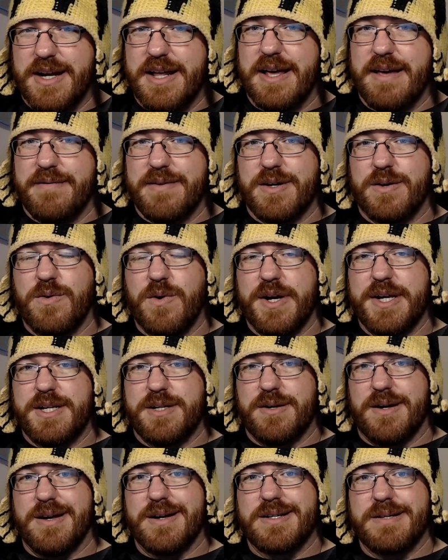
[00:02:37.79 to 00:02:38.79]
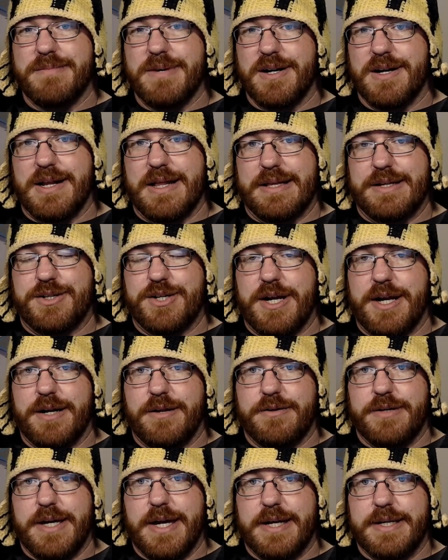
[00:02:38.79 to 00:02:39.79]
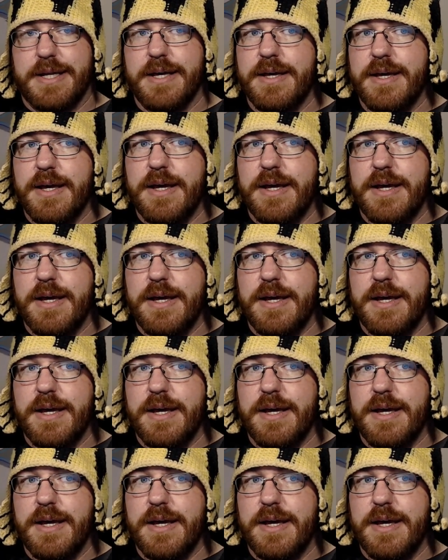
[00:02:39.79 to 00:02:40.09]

I haven't quite talked about on the channel yet.